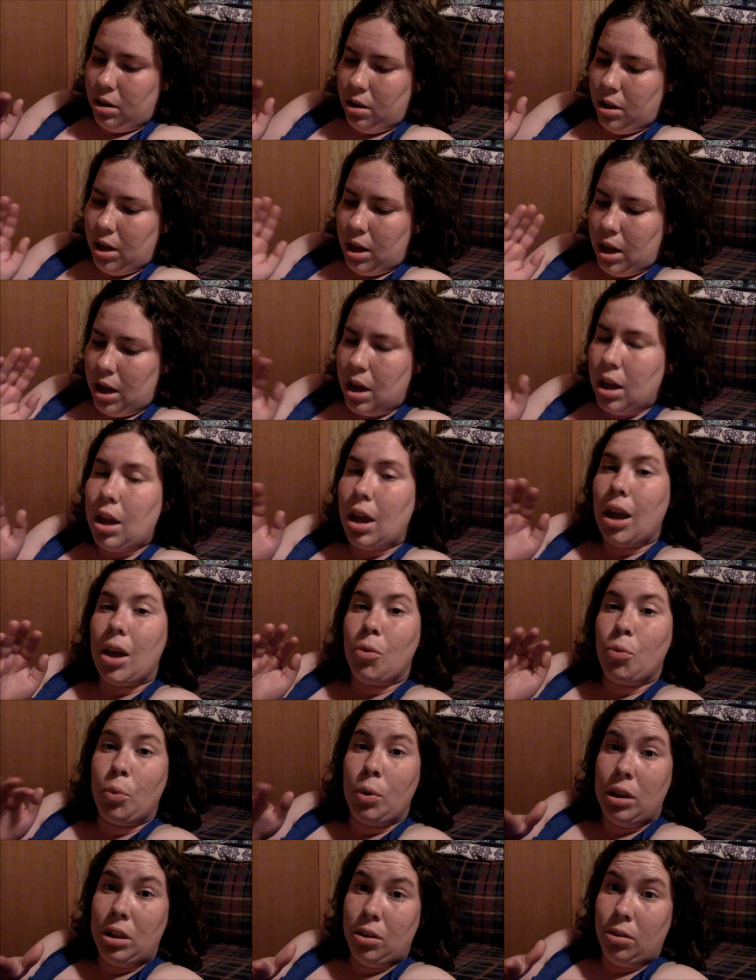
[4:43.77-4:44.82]
he
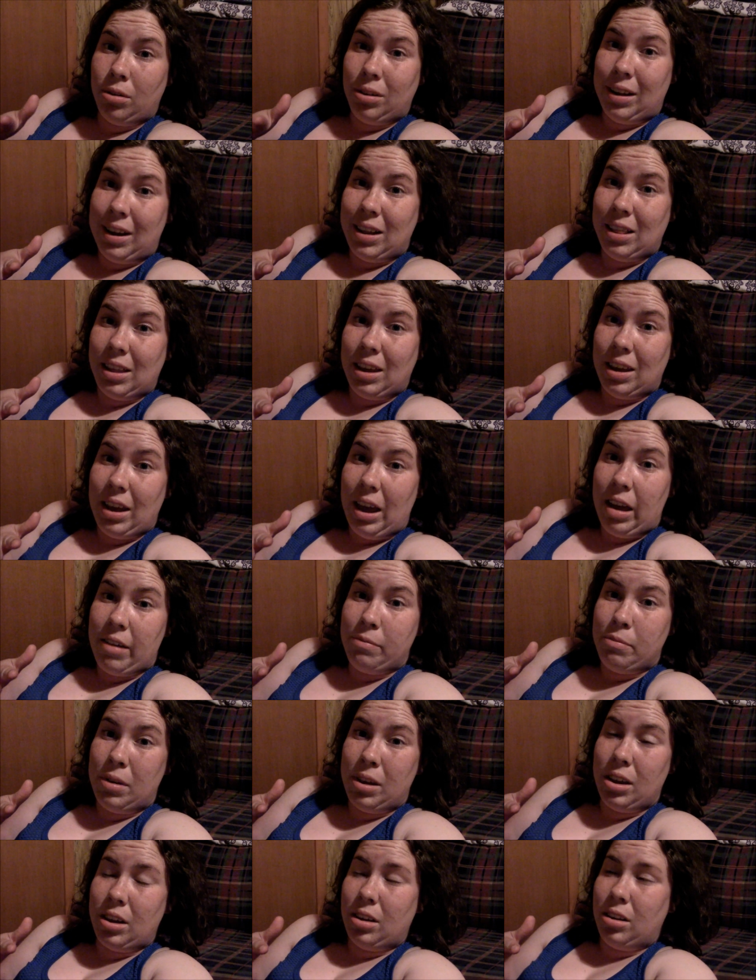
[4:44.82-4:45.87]
and Riddler lately have
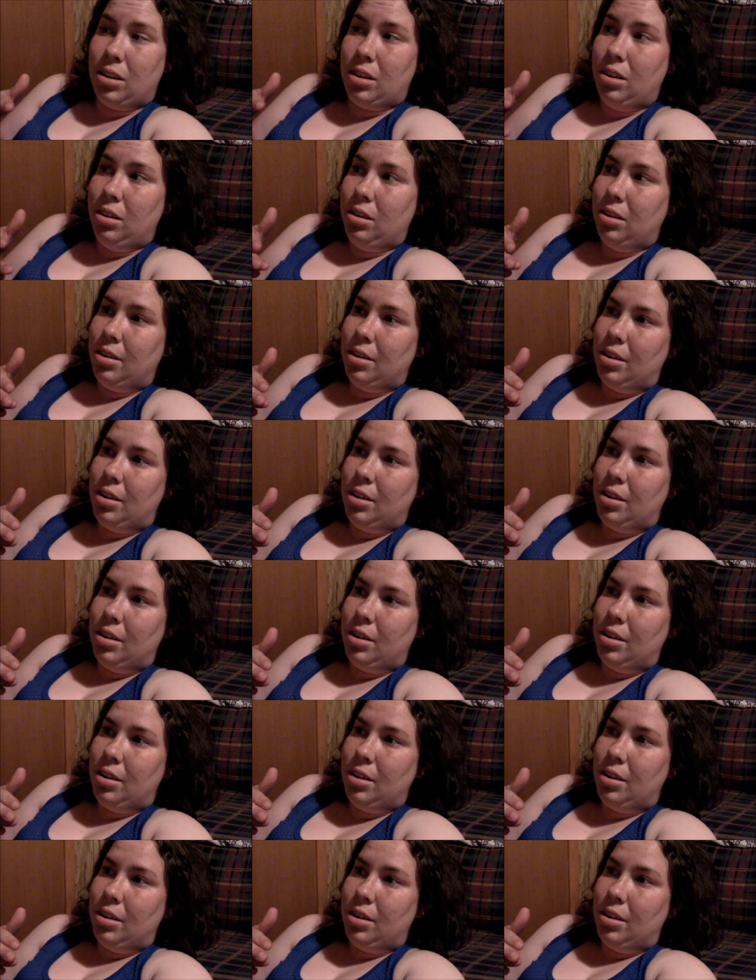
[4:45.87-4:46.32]
been,